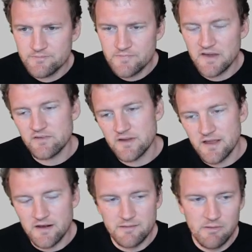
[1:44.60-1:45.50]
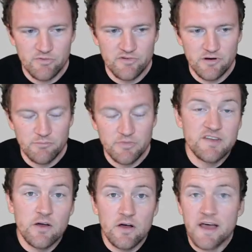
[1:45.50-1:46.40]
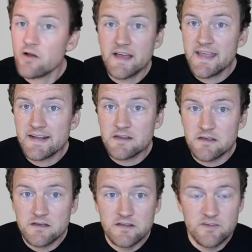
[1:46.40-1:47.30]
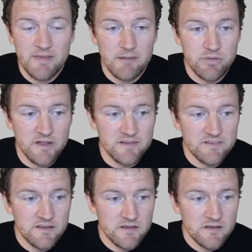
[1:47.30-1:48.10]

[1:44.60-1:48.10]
Actually, I kind of like maple syrup. But still, I don't like Canada. It's a bad place.